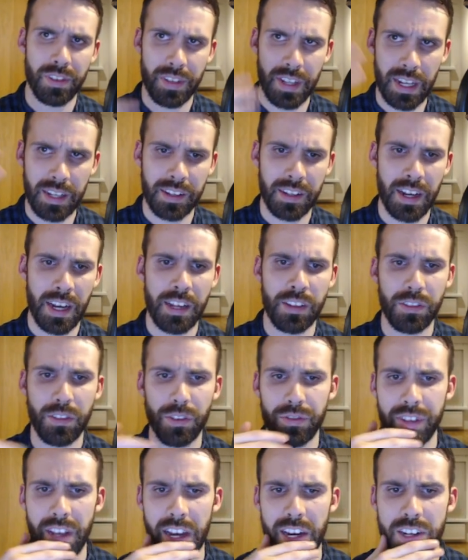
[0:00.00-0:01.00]
that kind
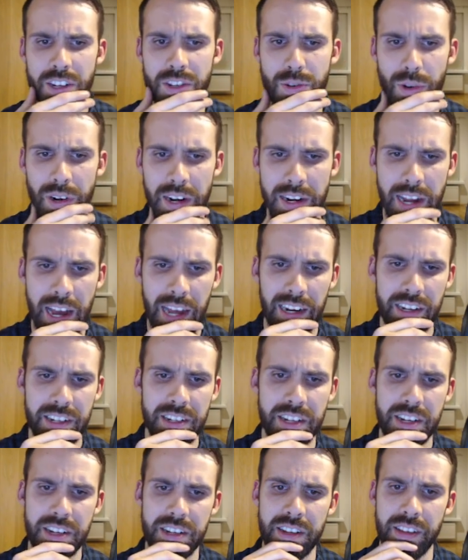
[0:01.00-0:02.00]
of textual
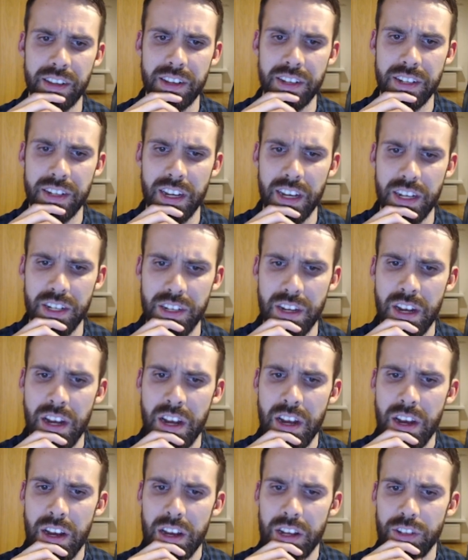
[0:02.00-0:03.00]
analysis in this case
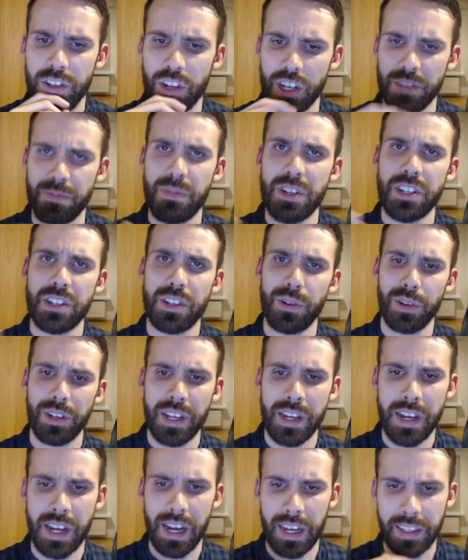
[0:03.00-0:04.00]
just means
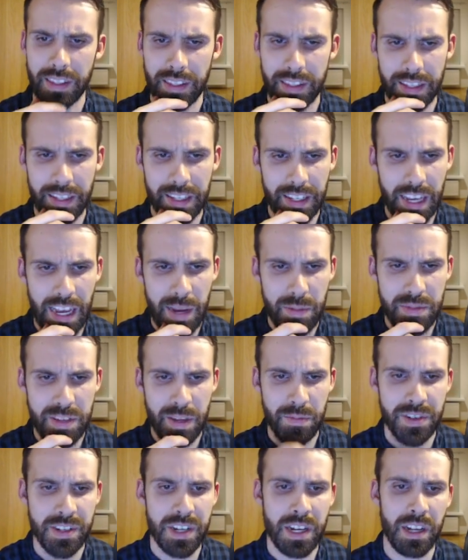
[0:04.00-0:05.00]
looking at the games
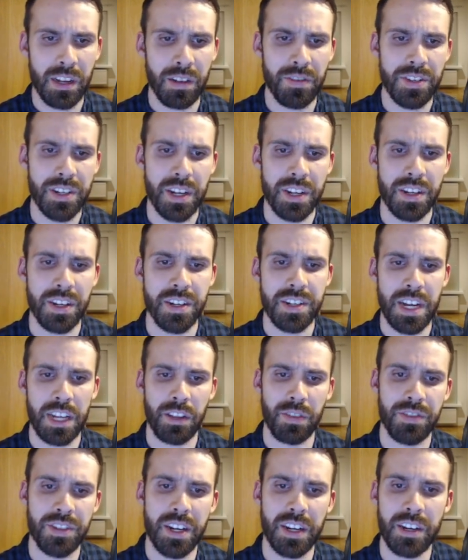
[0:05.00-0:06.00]
themselves as a set
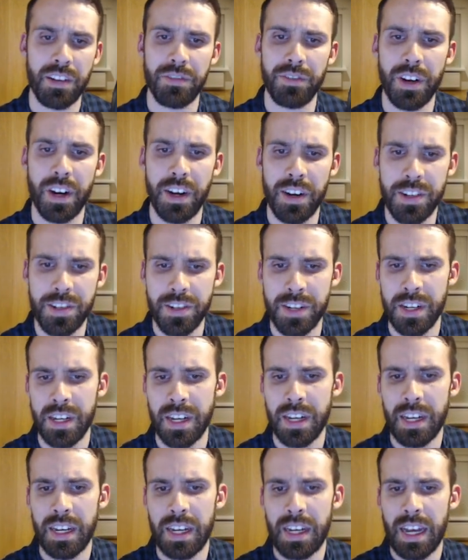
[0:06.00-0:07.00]
of signifiers
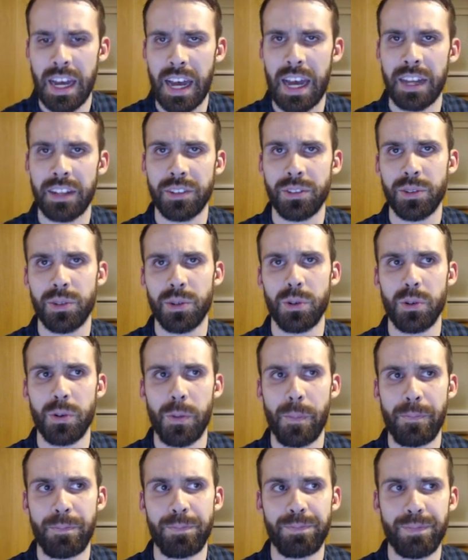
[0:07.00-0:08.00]
and
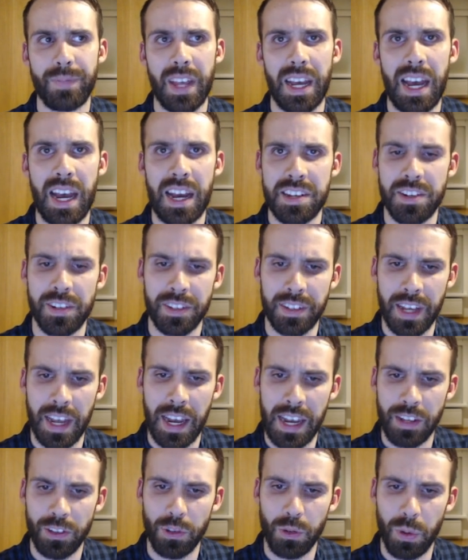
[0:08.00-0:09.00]
to
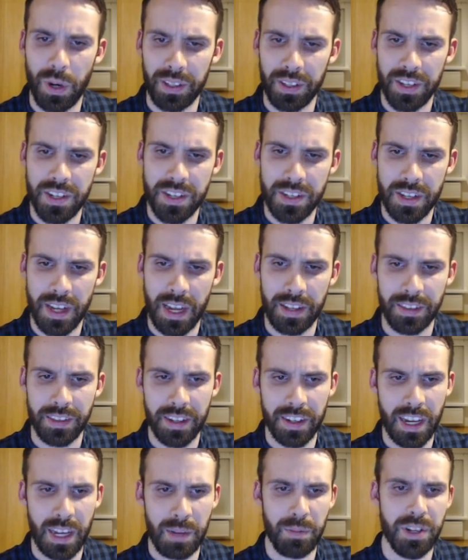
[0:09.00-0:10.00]
ascertain to what extent
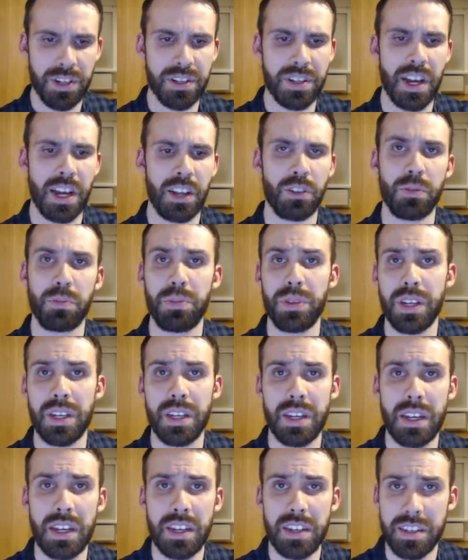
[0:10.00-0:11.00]
they can be said to
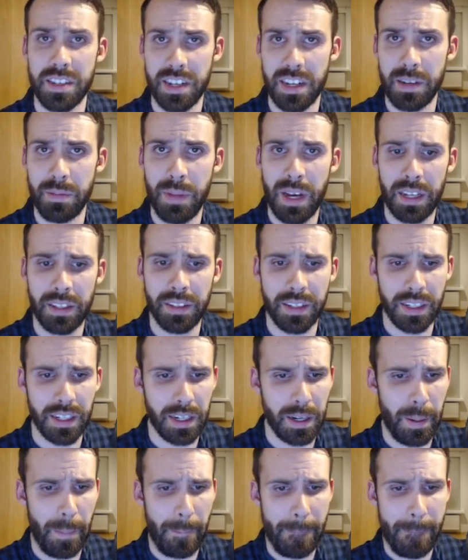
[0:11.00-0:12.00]
be cinematic.